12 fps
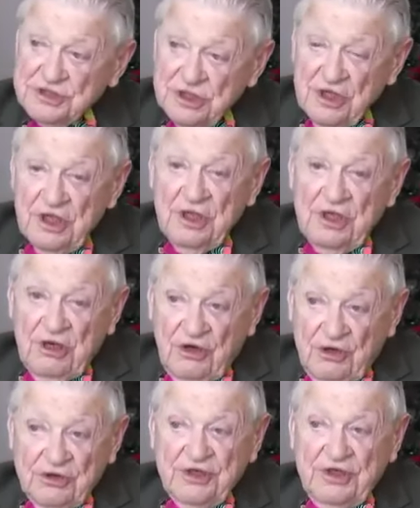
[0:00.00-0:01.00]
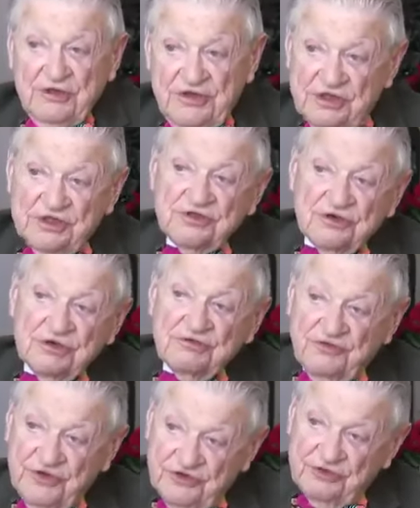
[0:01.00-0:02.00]
See, oh yeah, this sort
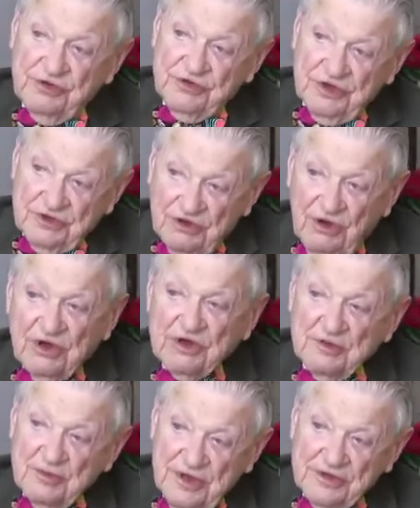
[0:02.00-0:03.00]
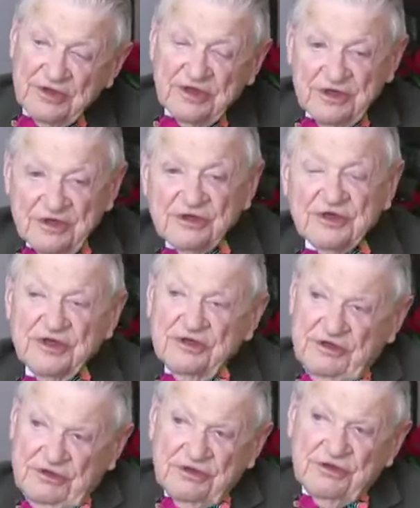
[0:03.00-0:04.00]
of fits what they're talking about there.
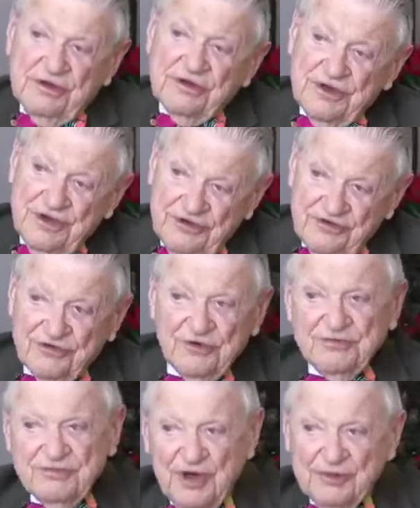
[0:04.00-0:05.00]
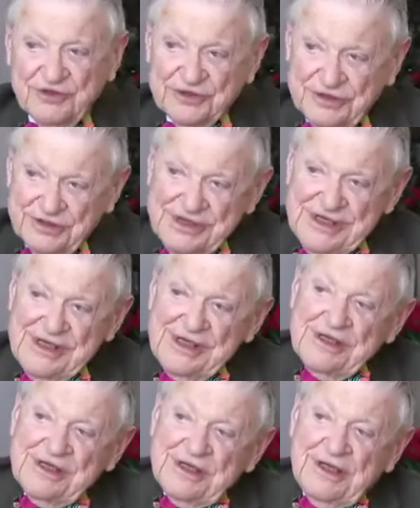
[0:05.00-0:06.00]
Okay, you're okay, so publish it.
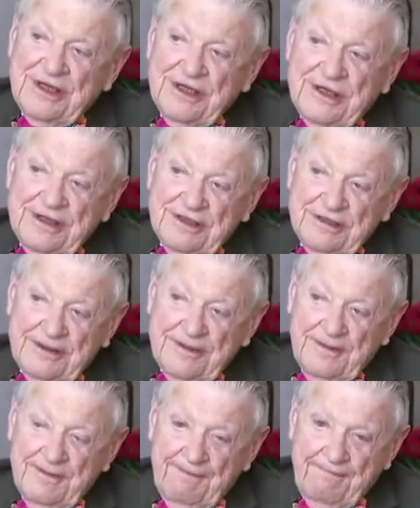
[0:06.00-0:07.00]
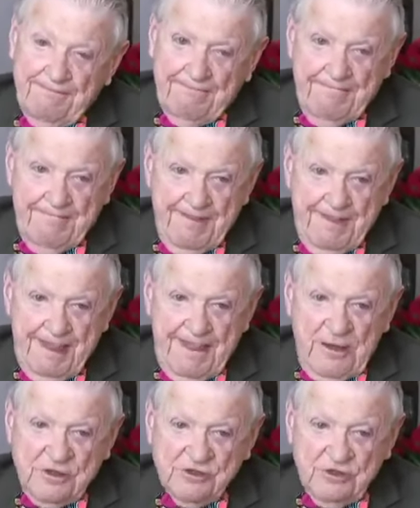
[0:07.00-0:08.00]
And uh,
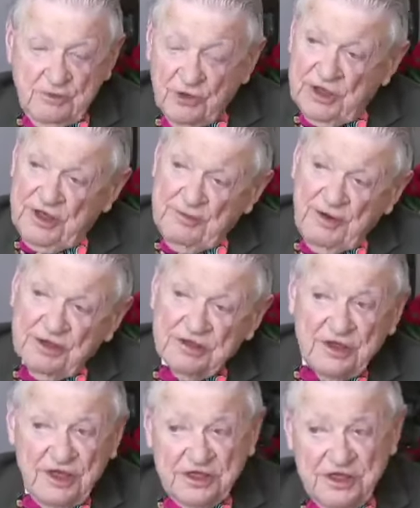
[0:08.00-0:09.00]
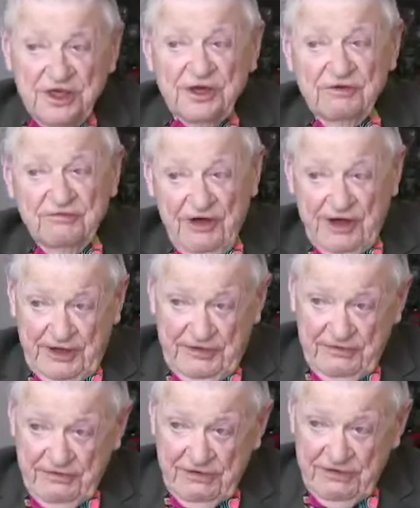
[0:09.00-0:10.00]
so the book came out in
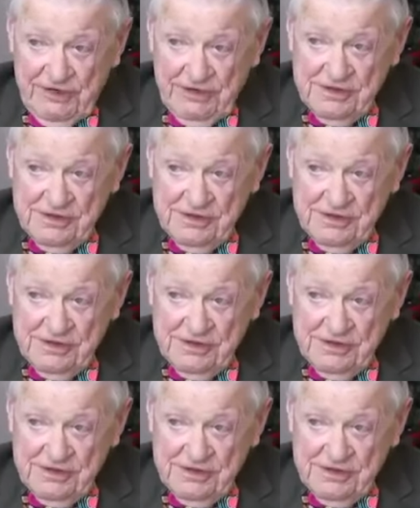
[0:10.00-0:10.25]
1985.